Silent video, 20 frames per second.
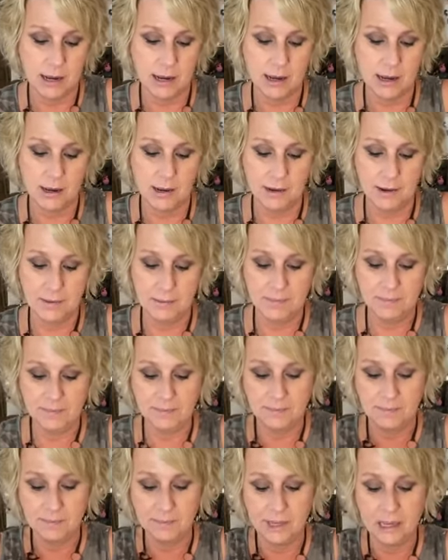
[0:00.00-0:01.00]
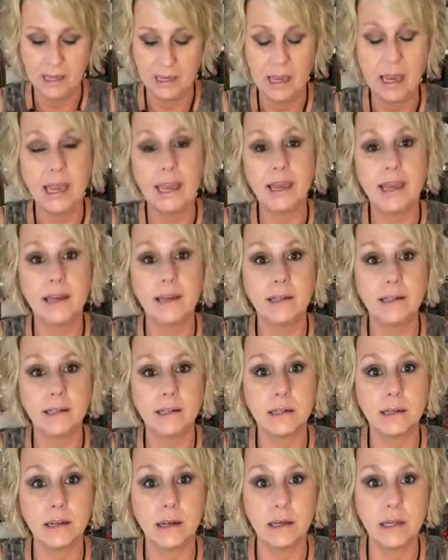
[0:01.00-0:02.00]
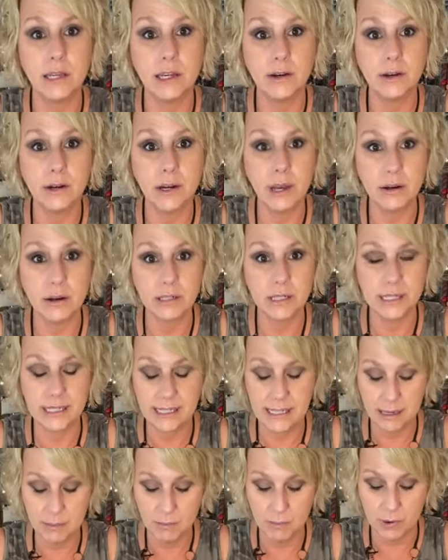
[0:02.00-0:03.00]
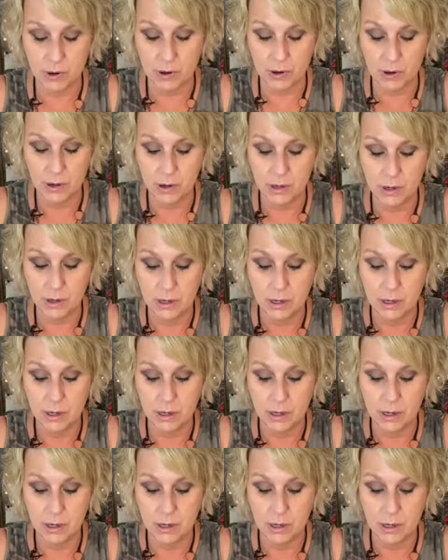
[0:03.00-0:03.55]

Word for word: Um, and a year ago, December,